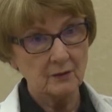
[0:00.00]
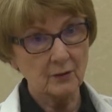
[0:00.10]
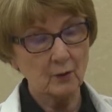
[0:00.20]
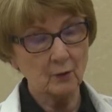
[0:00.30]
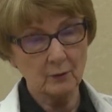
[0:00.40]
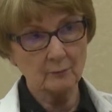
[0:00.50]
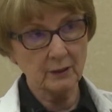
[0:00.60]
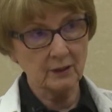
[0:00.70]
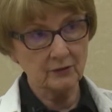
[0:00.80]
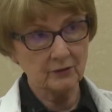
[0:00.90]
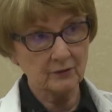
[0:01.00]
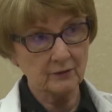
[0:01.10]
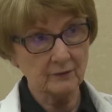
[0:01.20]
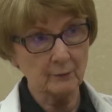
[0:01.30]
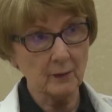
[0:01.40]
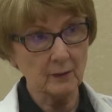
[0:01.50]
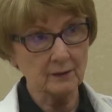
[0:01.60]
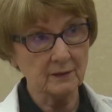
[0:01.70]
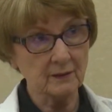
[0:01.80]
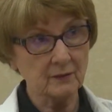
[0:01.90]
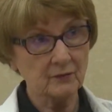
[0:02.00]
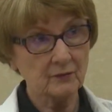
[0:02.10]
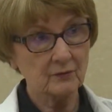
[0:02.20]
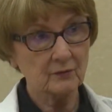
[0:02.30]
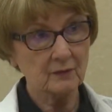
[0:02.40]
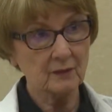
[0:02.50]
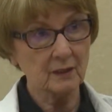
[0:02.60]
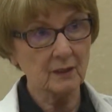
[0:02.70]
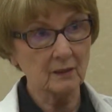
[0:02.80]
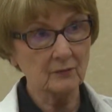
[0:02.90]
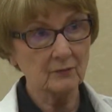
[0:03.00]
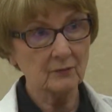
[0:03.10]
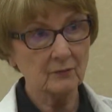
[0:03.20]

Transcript: the whole complexion of politics in Dallas.